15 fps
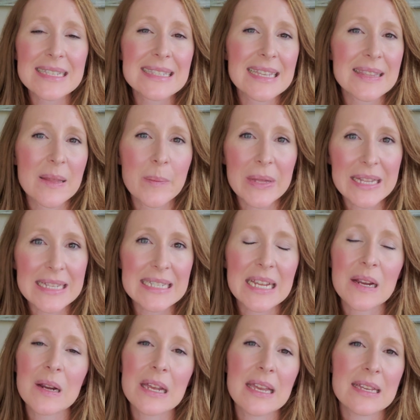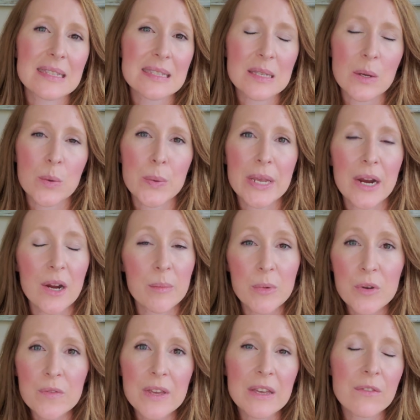is in the military, and so we are
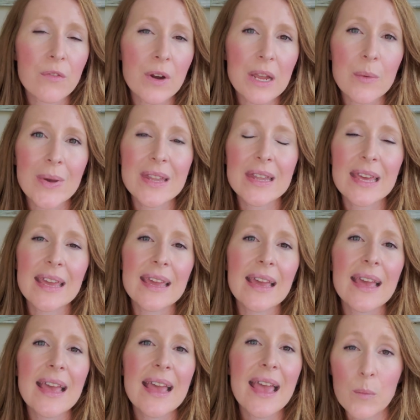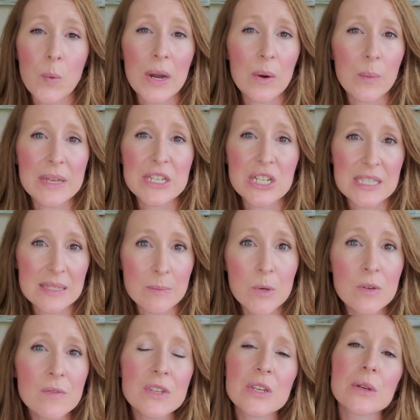moving frequently. Where we just
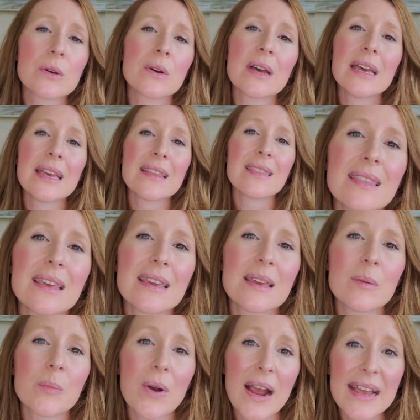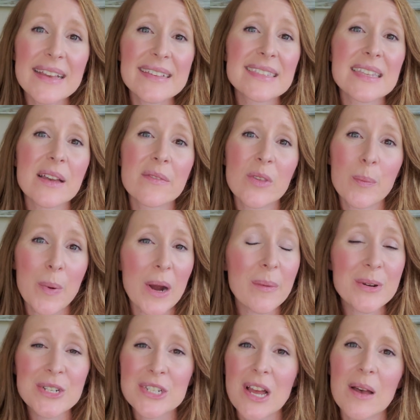moved to, the price of the
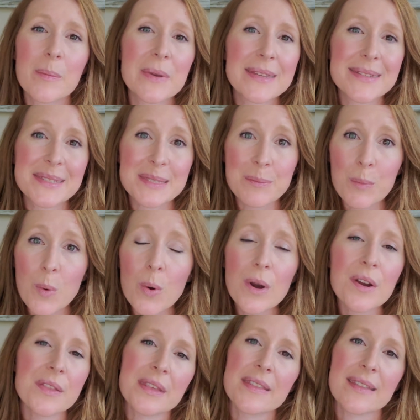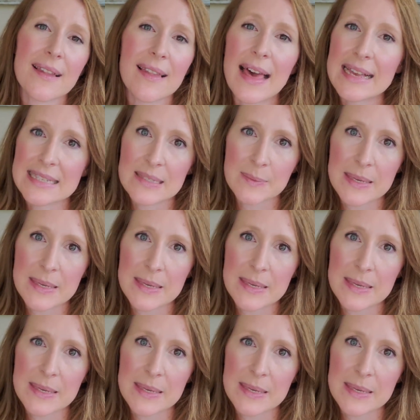barbershop is more than the last